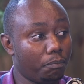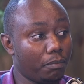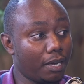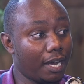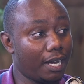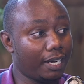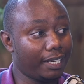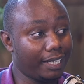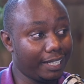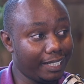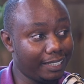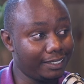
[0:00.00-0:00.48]

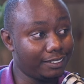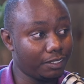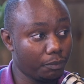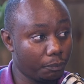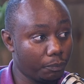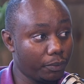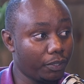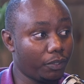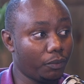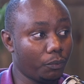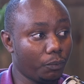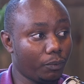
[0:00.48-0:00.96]
an
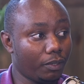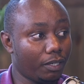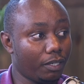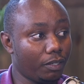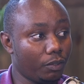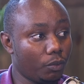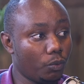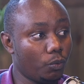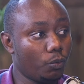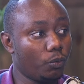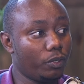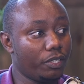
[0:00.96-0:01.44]
entrepreneur
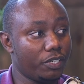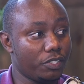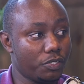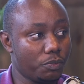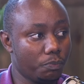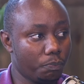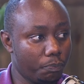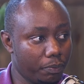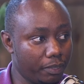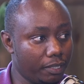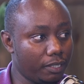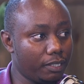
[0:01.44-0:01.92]
who is
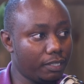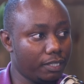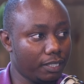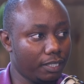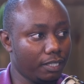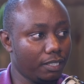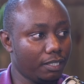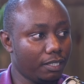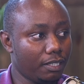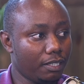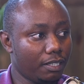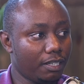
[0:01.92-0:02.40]

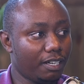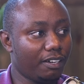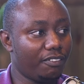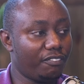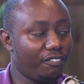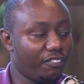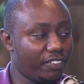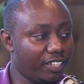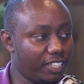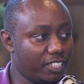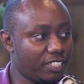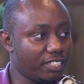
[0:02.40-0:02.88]
building a
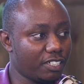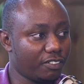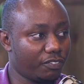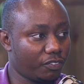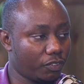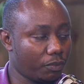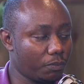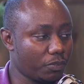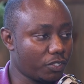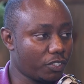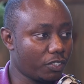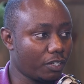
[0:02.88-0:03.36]
venture
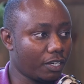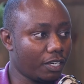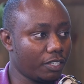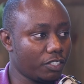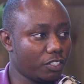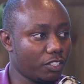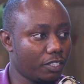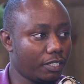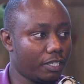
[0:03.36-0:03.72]
from scratch.